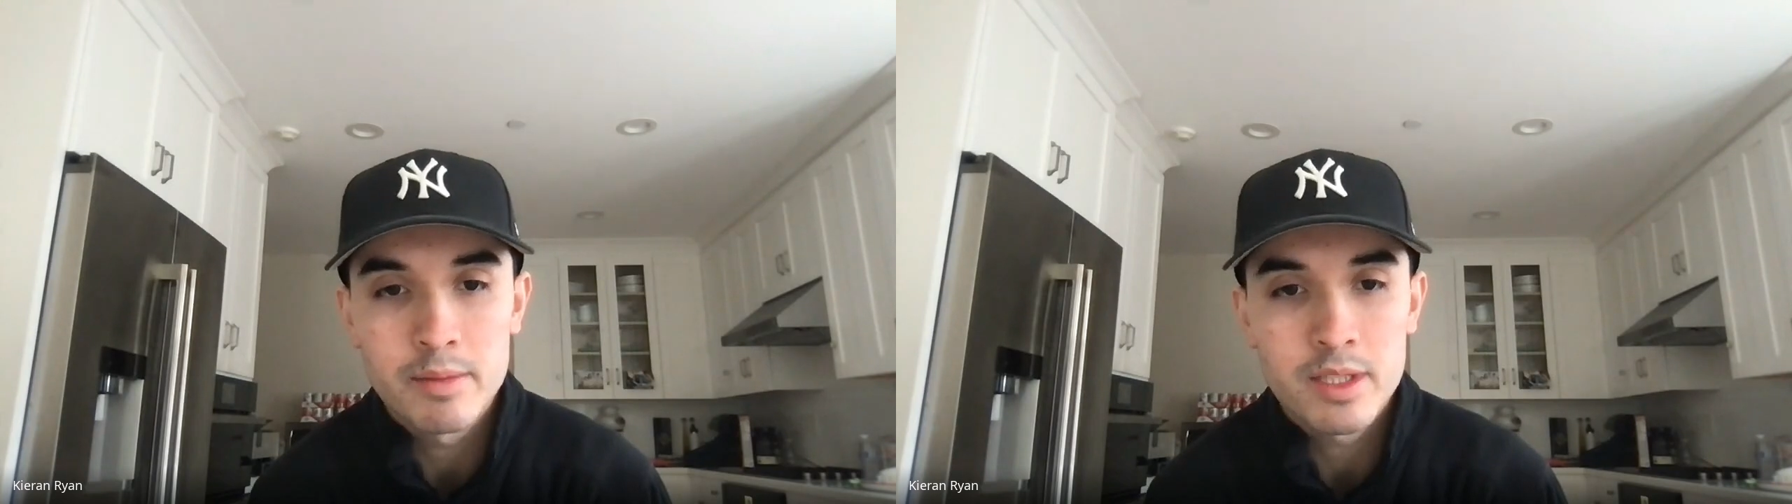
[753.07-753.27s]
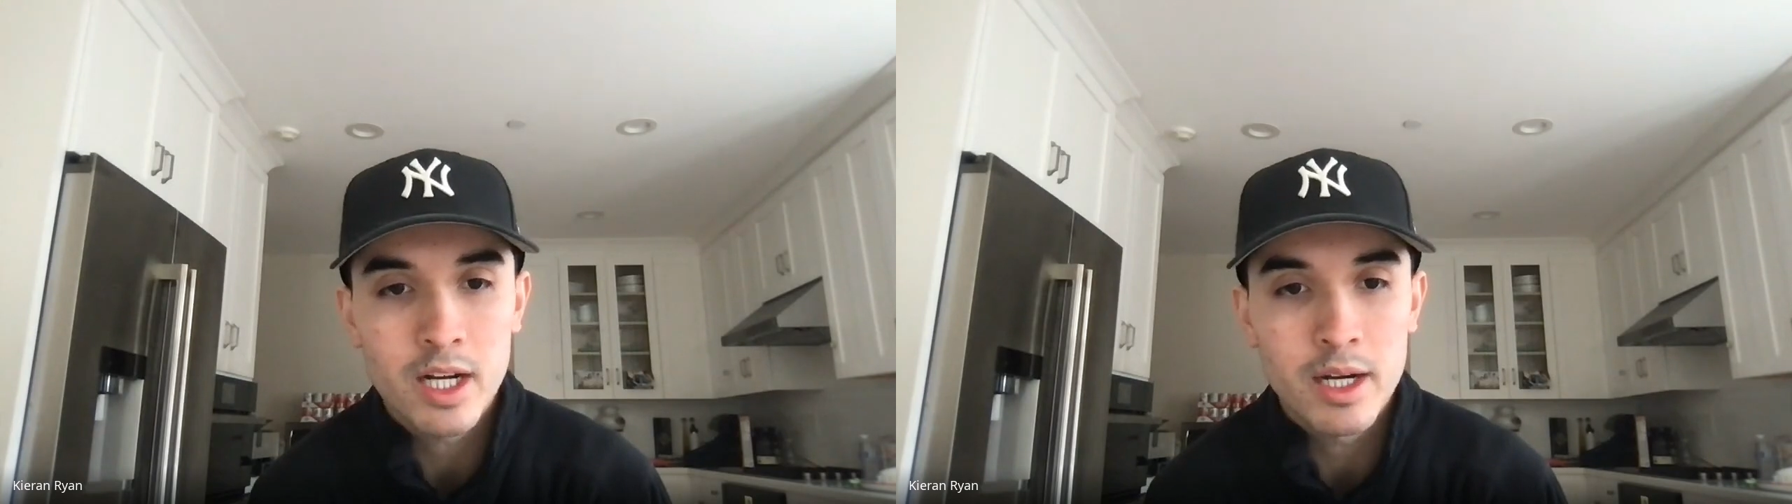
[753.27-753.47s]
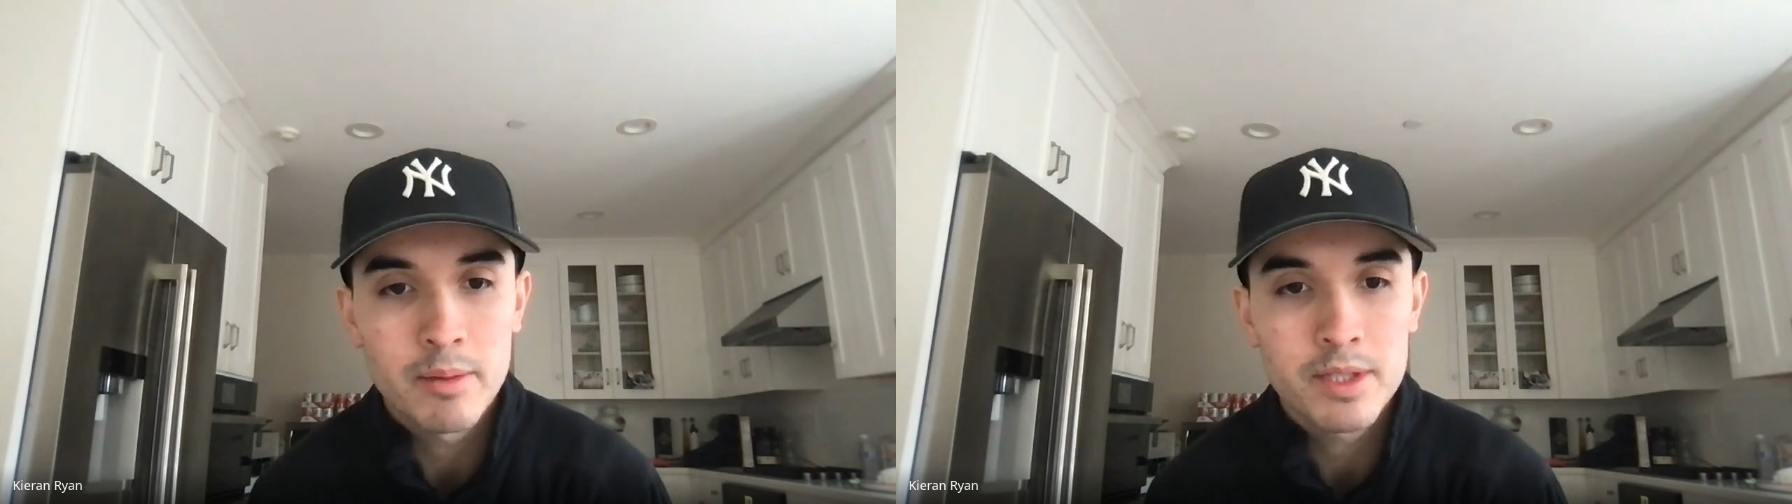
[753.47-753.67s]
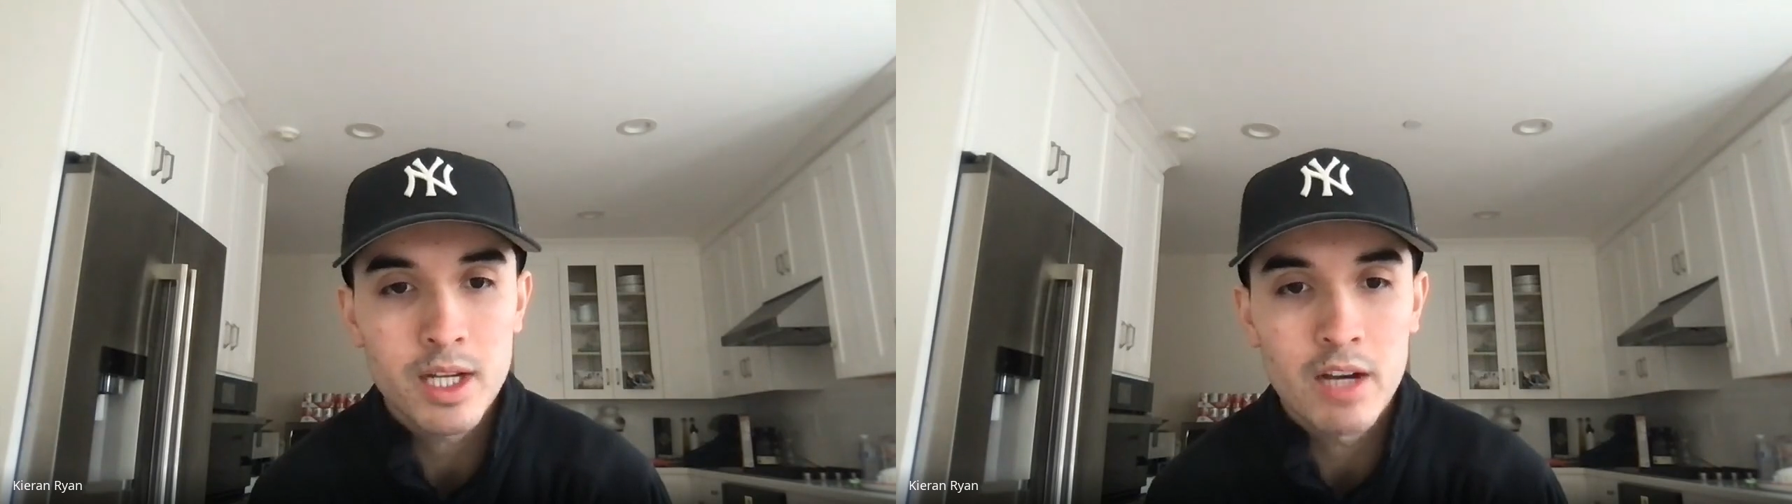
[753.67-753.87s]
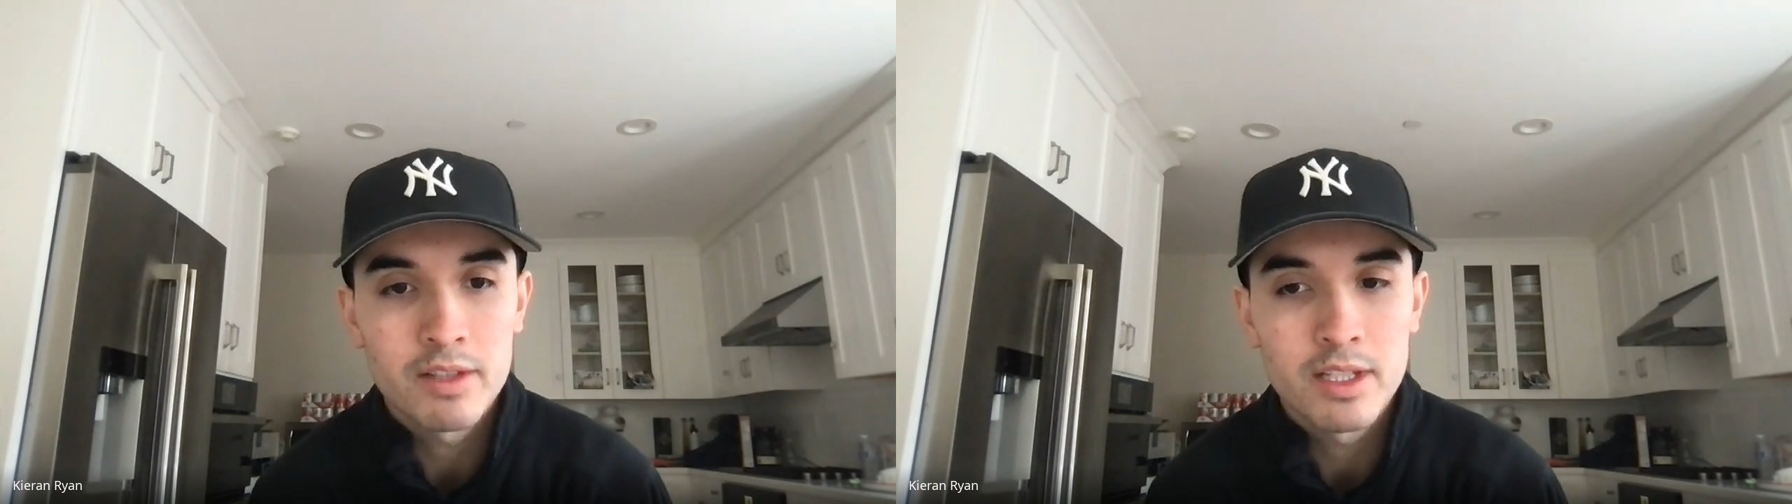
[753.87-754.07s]
startups
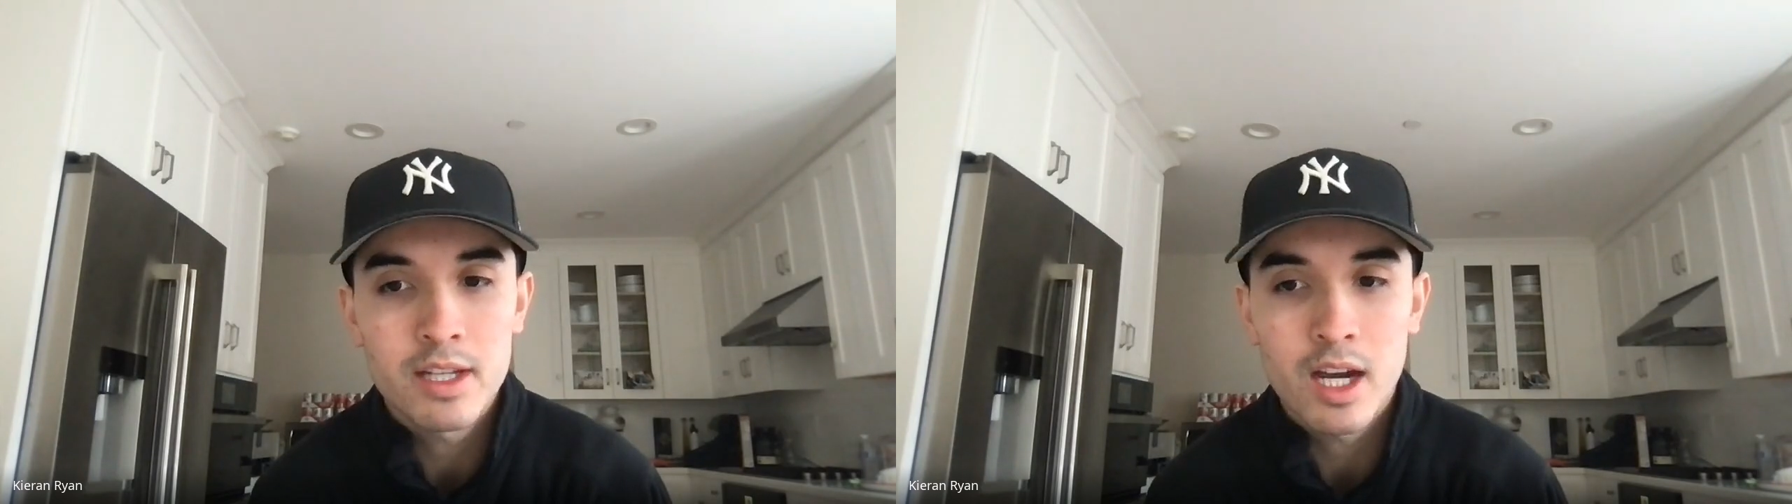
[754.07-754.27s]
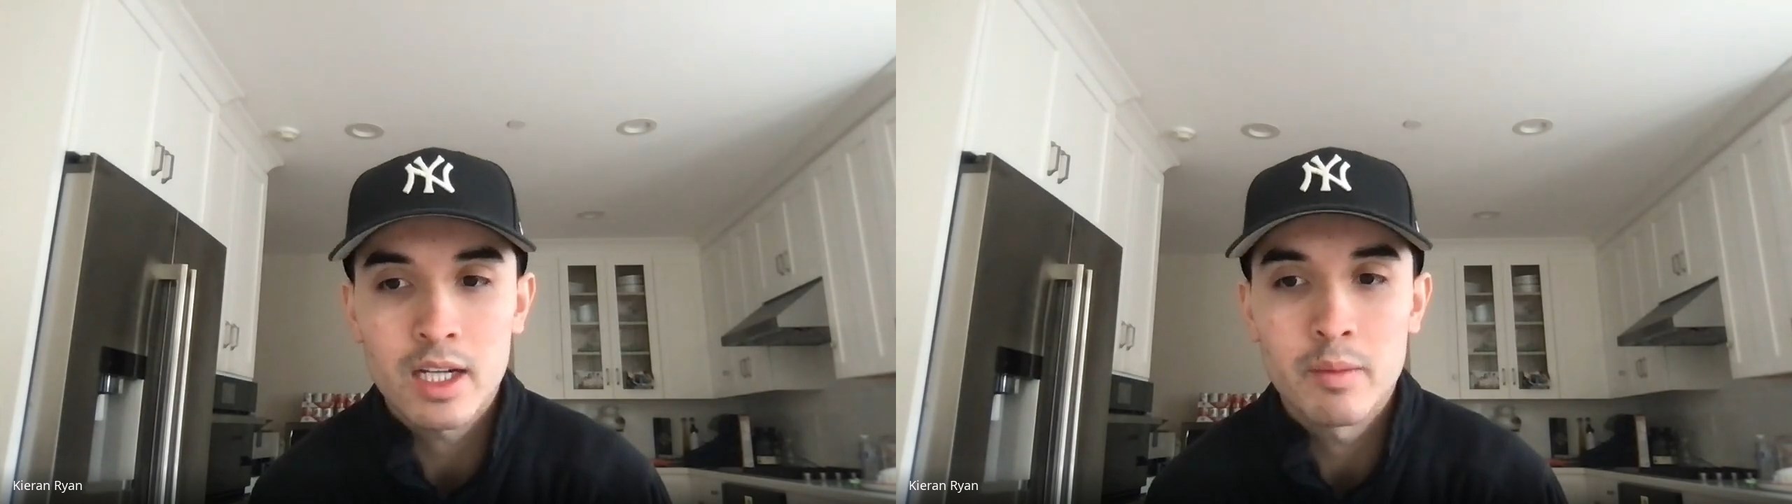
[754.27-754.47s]
often talk